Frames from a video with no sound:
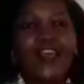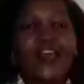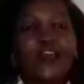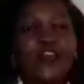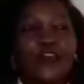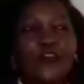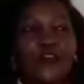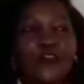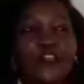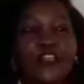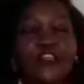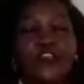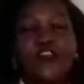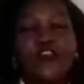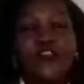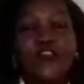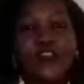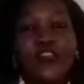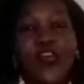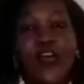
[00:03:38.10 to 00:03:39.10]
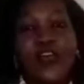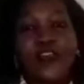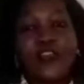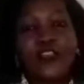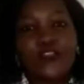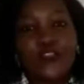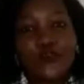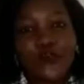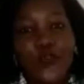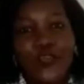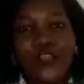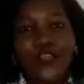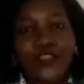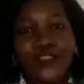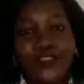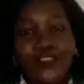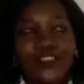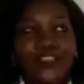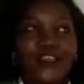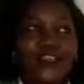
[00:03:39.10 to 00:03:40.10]
You need to learn to
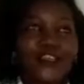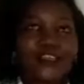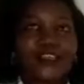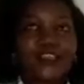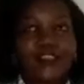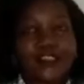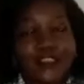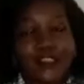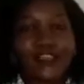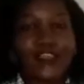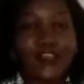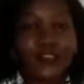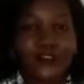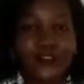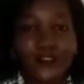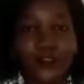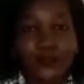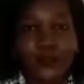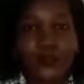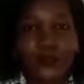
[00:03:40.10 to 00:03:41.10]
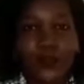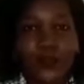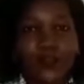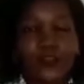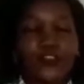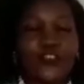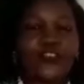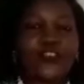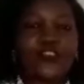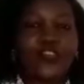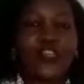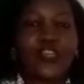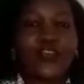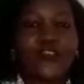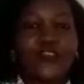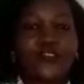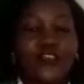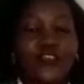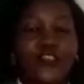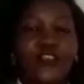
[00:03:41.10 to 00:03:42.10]
edit. Like let's say a channel now, you need to
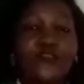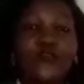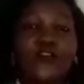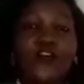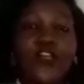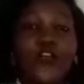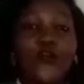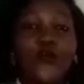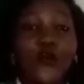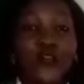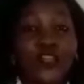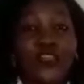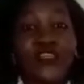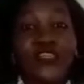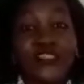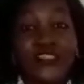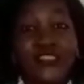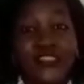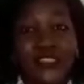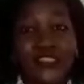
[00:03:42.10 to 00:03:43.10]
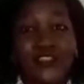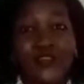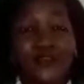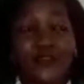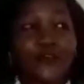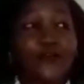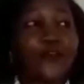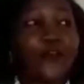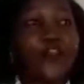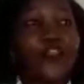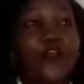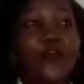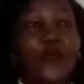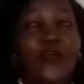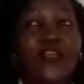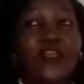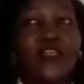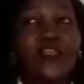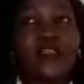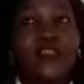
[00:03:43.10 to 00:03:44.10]
learn to edit for the rainy season, for the
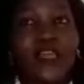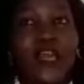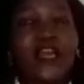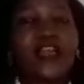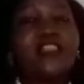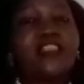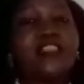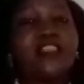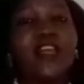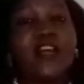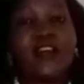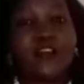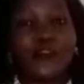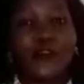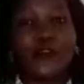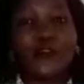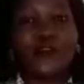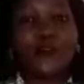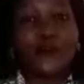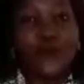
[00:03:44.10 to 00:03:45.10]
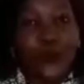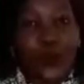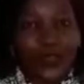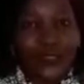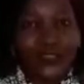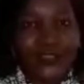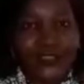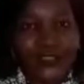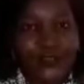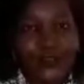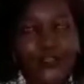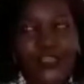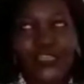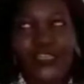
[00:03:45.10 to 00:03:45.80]
rainy day. Actually, I was going through a season.